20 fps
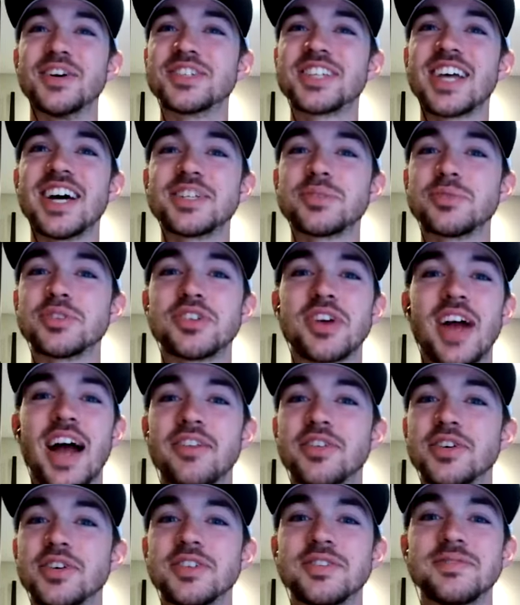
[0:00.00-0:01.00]
those guys will
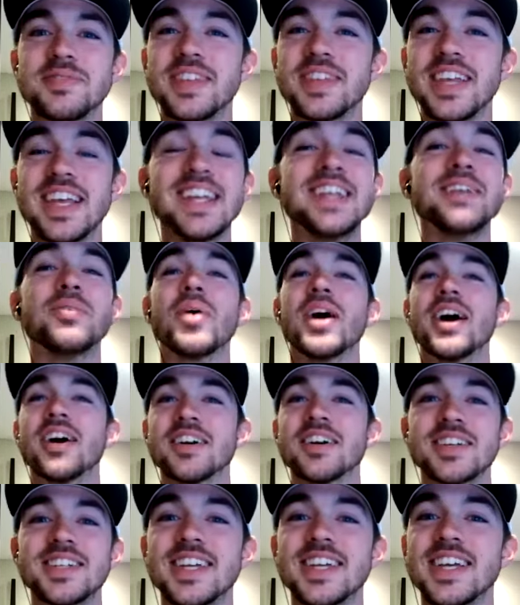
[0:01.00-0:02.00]
travel
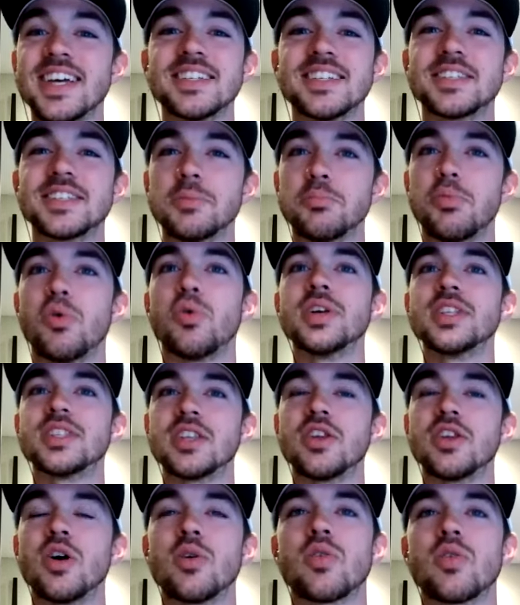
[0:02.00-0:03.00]
anywhere to get some points
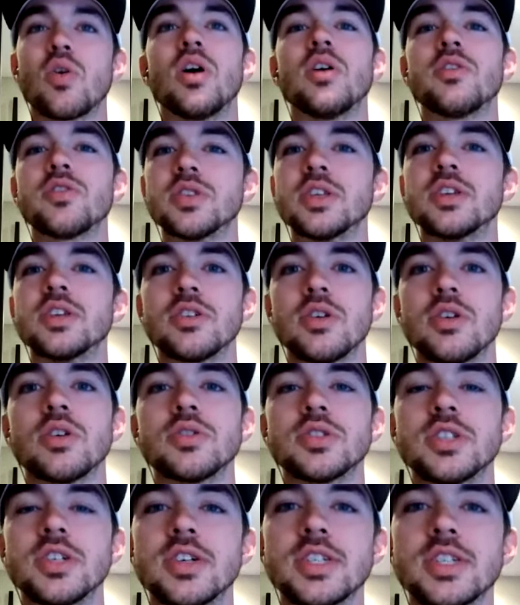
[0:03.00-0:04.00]
in the overall for the
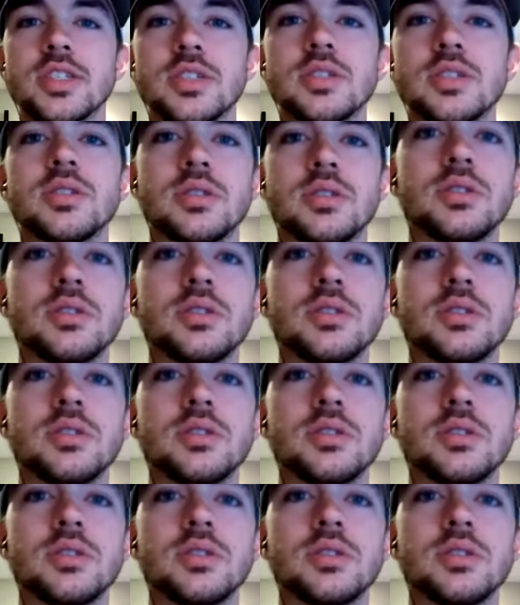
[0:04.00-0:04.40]
enduro series.